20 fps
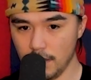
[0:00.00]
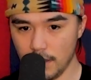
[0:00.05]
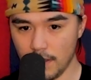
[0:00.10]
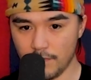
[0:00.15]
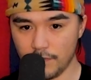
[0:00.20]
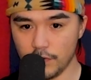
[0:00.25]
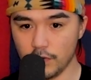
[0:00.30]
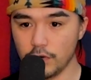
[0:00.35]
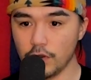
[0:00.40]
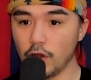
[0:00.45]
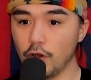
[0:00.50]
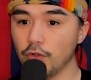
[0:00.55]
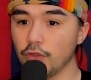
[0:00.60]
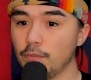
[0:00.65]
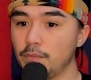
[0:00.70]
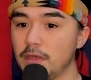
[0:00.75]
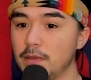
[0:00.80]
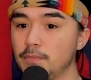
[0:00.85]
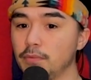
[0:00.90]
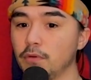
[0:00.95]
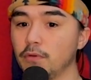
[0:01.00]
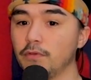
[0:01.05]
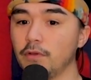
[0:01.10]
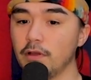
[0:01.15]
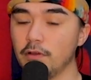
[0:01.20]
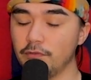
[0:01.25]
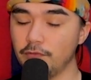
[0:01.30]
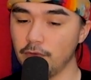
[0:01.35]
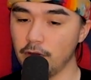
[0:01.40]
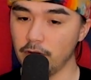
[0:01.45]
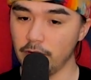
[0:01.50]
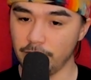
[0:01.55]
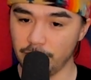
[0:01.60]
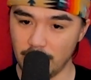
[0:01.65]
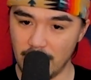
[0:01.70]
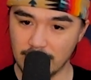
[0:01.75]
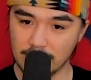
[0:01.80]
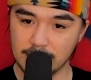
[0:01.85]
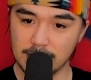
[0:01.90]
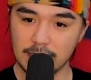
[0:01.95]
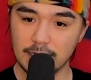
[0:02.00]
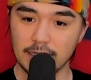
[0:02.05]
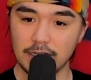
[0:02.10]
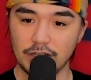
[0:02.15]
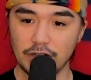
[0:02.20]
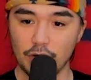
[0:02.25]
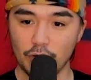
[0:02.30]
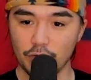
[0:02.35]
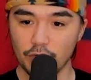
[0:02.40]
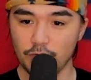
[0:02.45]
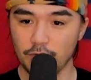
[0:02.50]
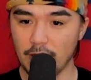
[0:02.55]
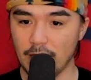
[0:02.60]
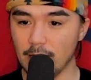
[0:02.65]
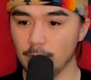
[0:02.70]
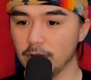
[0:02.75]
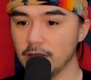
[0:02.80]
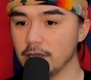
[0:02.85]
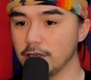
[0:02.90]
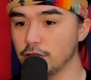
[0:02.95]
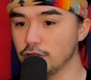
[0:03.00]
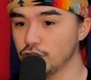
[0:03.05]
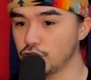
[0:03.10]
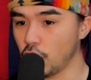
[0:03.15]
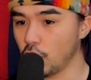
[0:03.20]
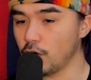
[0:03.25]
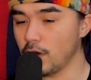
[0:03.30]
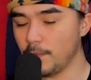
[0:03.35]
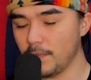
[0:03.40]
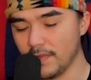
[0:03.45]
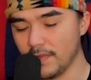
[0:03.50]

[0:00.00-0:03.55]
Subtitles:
if you know the people affected and you know the family and you show up,